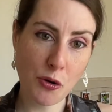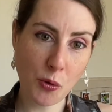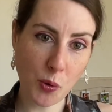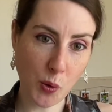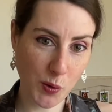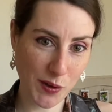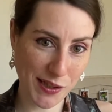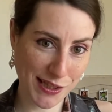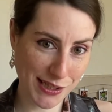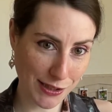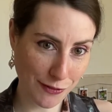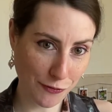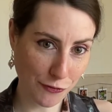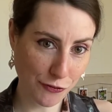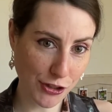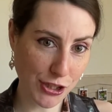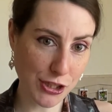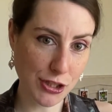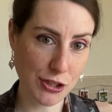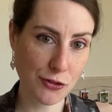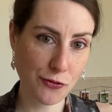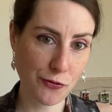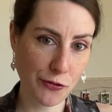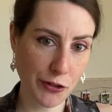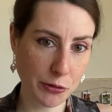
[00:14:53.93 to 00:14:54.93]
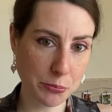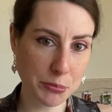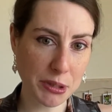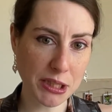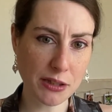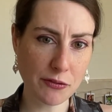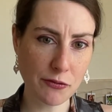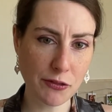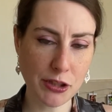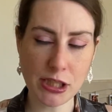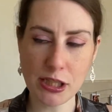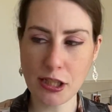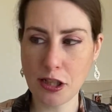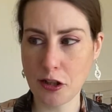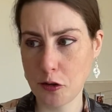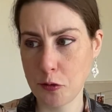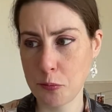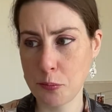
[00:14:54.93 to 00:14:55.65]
once I've finished filming the video,